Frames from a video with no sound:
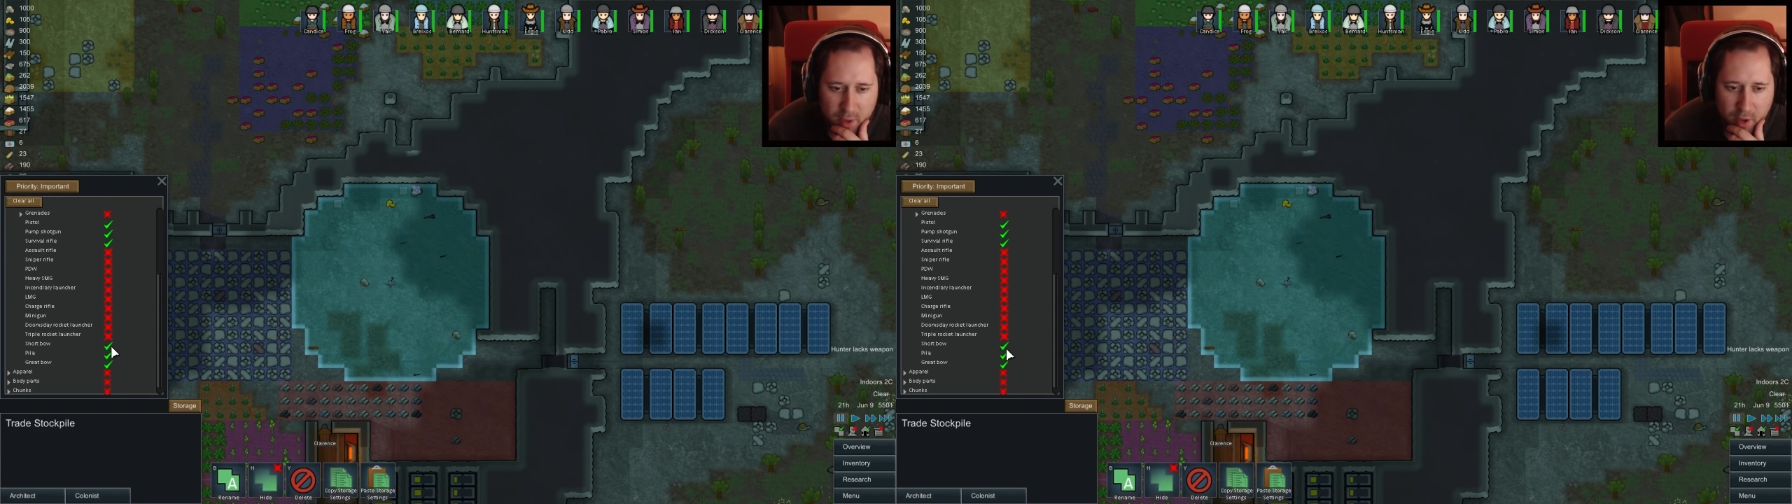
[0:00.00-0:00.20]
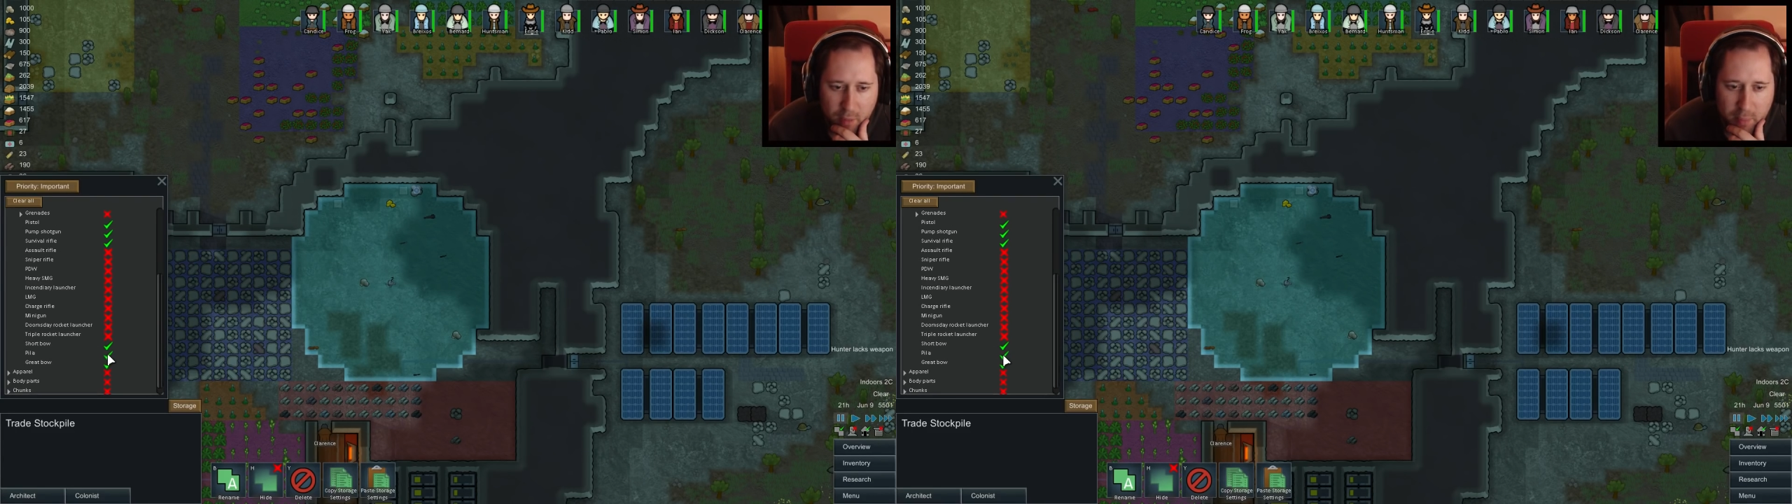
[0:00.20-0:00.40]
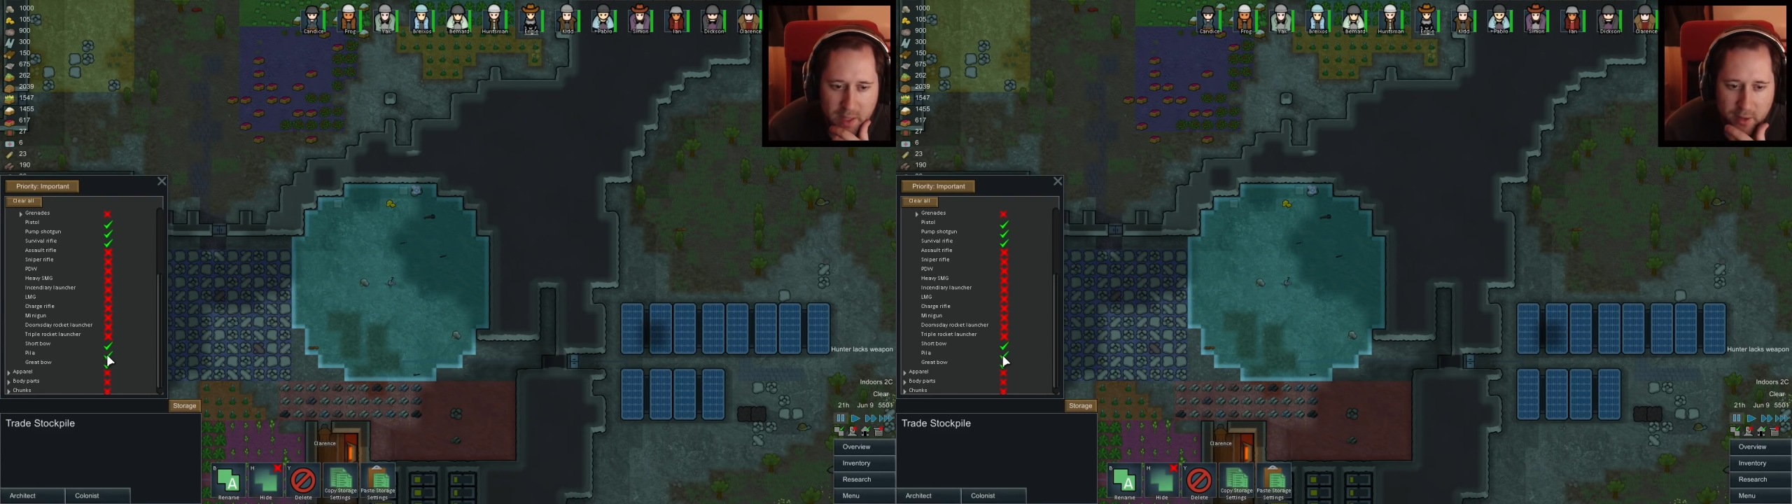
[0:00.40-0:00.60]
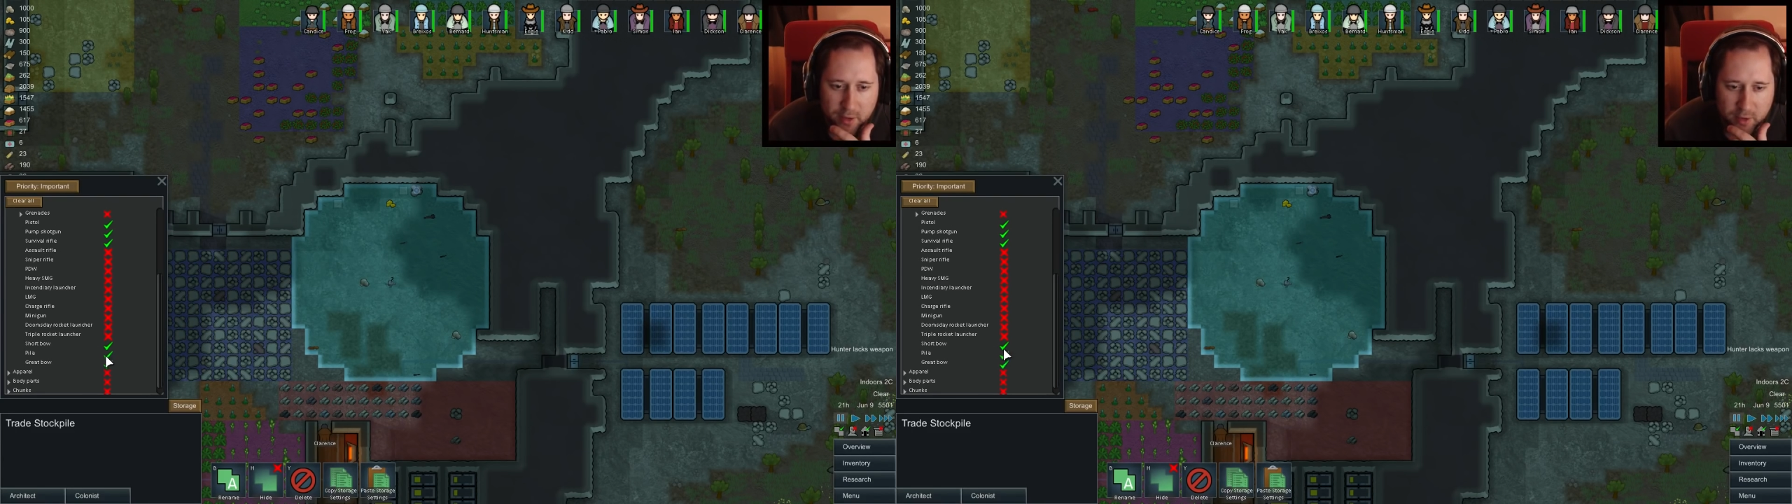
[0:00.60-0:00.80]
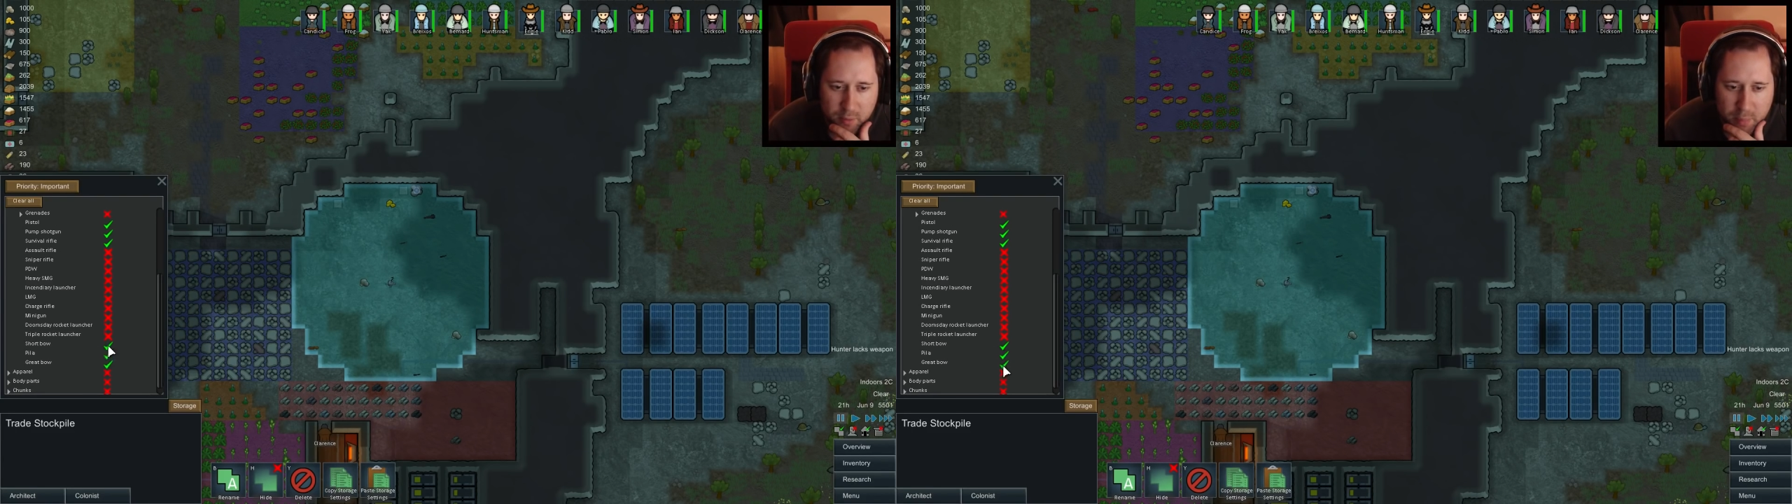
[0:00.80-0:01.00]

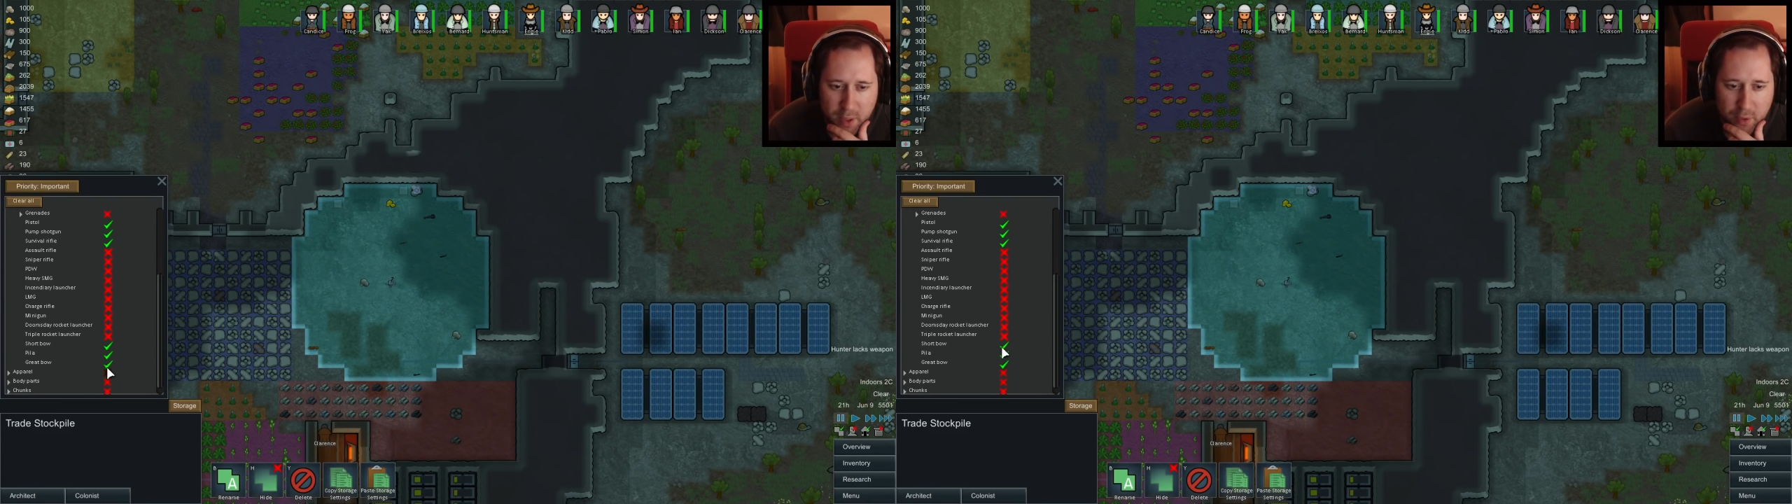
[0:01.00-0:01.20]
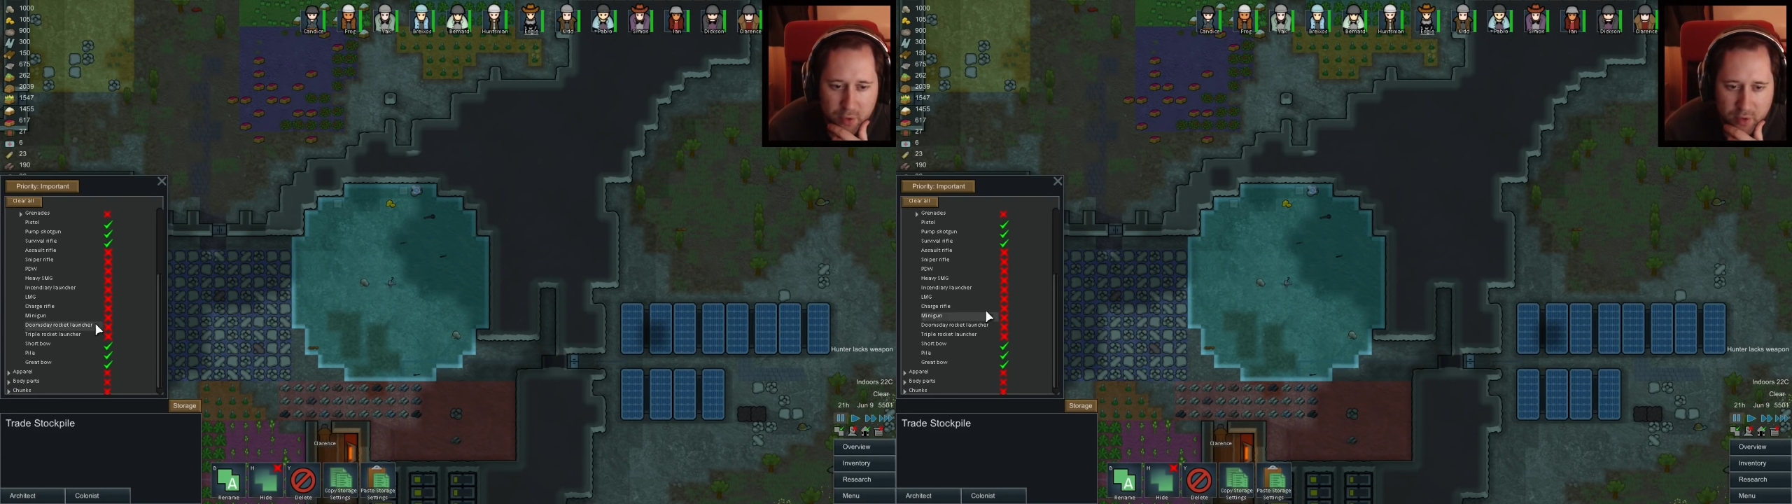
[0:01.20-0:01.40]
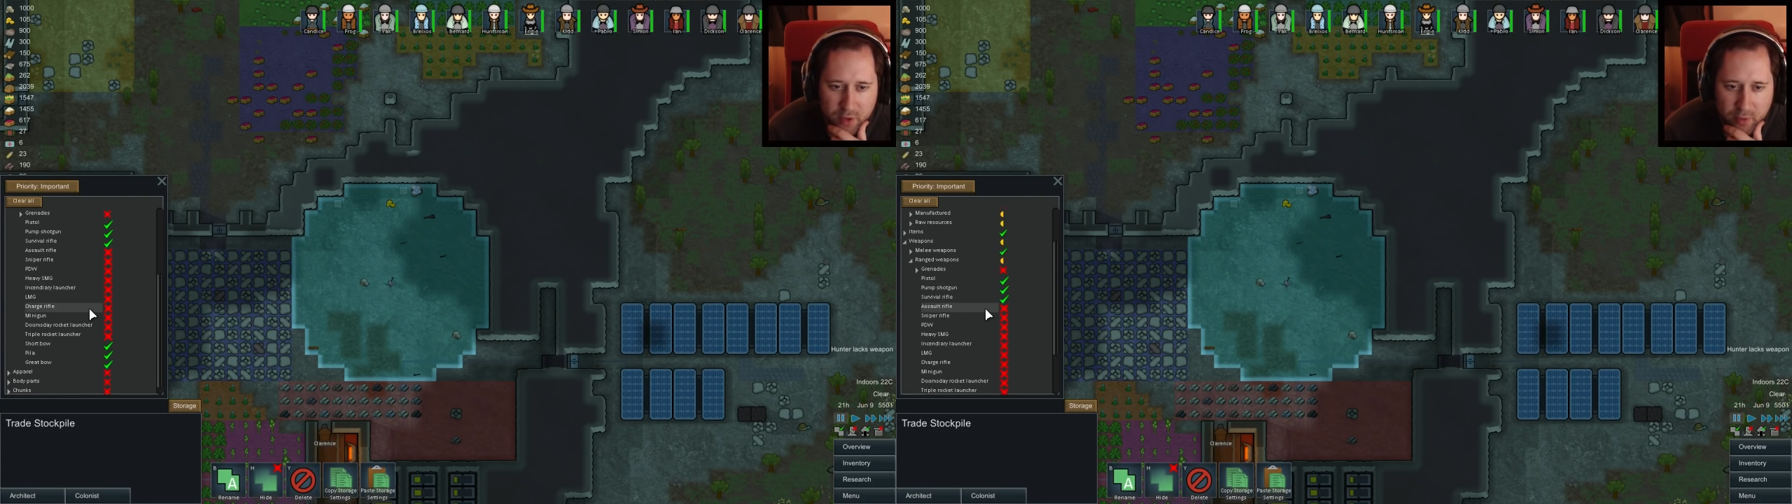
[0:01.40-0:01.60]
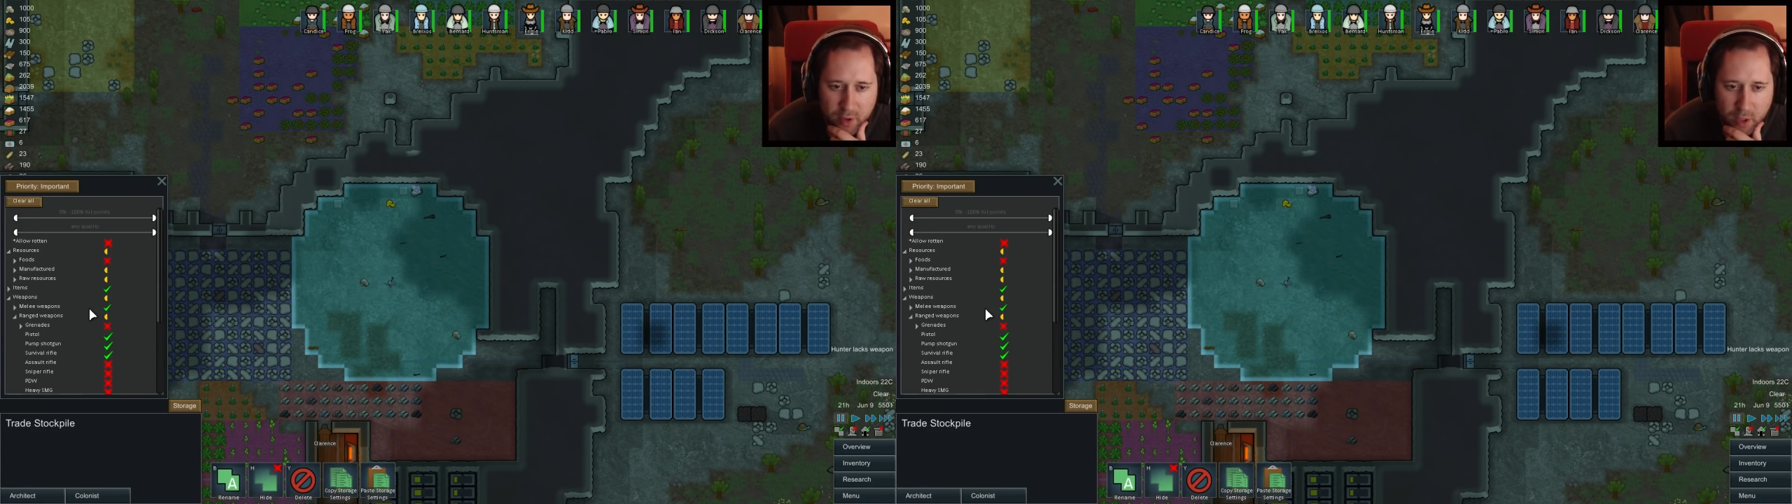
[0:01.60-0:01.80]
Peelers and bows and stuff can go